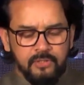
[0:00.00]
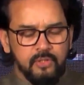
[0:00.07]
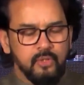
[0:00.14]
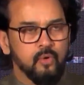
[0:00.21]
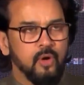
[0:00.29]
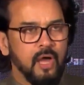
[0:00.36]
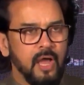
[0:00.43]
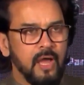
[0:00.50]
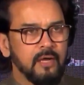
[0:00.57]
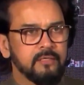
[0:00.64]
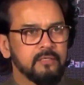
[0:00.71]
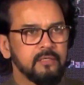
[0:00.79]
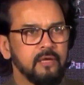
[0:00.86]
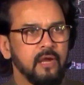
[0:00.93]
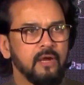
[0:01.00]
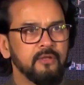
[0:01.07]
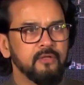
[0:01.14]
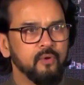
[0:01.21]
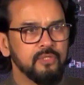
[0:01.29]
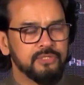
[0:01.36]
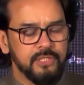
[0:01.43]
you act and
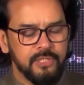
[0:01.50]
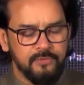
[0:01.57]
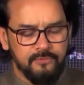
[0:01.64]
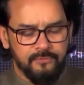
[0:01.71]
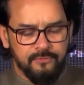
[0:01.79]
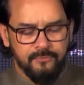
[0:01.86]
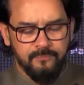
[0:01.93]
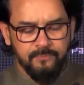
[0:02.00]
you achieve.